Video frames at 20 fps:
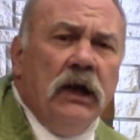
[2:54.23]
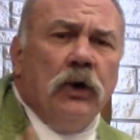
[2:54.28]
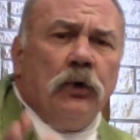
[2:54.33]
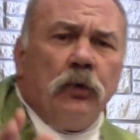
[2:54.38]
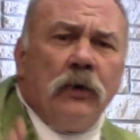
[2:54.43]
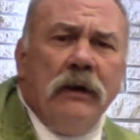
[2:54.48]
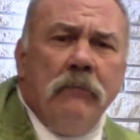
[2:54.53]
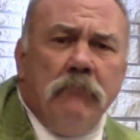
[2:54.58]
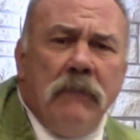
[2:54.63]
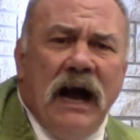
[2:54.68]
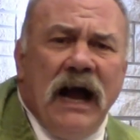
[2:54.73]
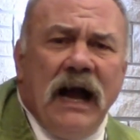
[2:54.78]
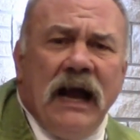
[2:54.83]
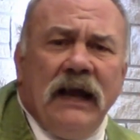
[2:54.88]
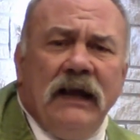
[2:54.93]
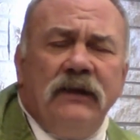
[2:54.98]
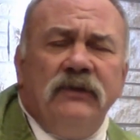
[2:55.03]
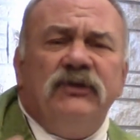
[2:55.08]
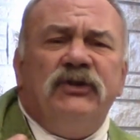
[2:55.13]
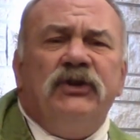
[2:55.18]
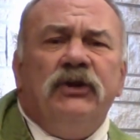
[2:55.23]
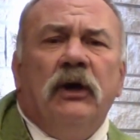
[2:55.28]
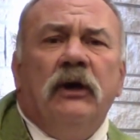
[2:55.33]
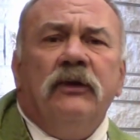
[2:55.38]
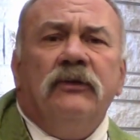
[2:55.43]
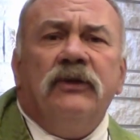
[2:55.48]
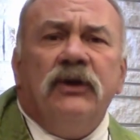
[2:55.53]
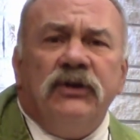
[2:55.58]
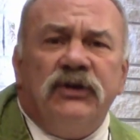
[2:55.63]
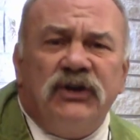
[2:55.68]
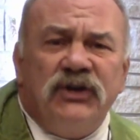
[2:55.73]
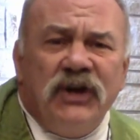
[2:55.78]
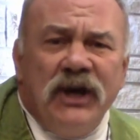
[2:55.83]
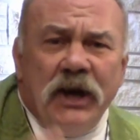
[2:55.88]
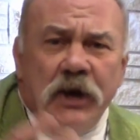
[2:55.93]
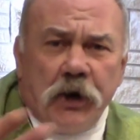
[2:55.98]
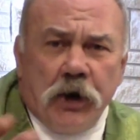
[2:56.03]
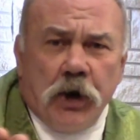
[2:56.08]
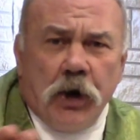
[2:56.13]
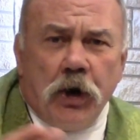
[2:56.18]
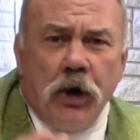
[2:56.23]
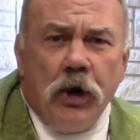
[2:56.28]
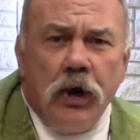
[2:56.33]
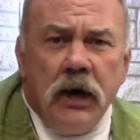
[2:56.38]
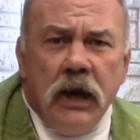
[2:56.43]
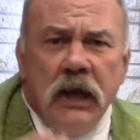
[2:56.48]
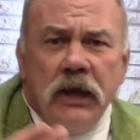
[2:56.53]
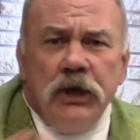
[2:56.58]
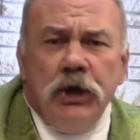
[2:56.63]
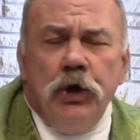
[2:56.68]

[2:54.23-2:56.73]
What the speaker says: reminds the sinner,